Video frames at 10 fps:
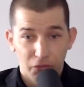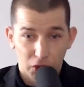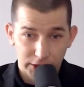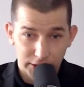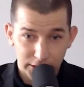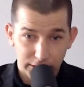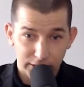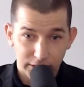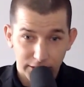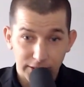
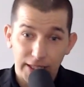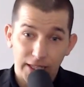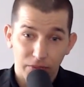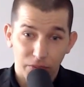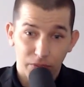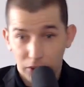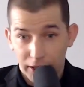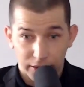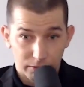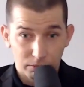versus say
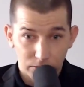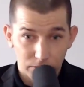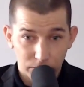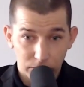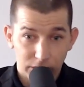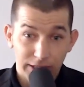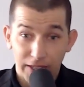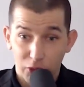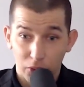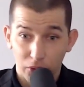like
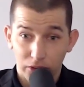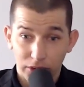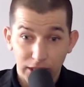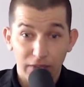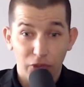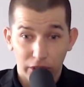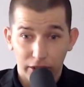save right. your save your